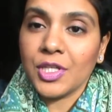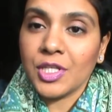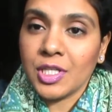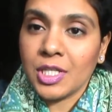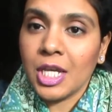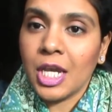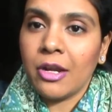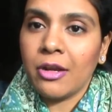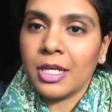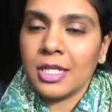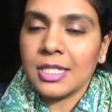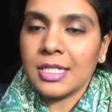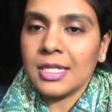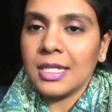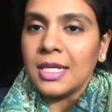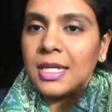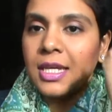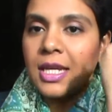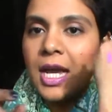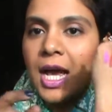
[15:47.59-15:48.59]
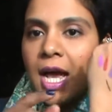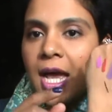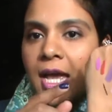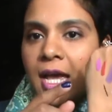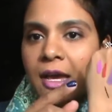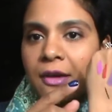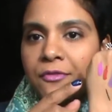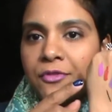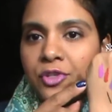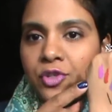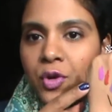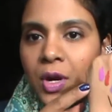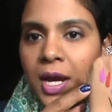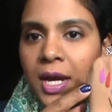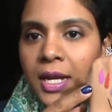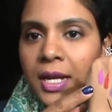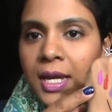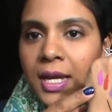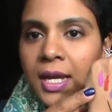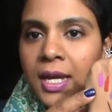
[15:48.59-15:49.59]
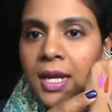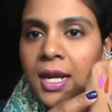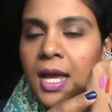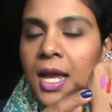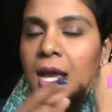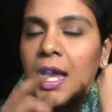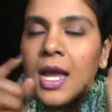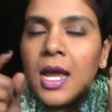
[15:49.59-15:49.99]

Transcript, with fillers: Seriously, I have tried it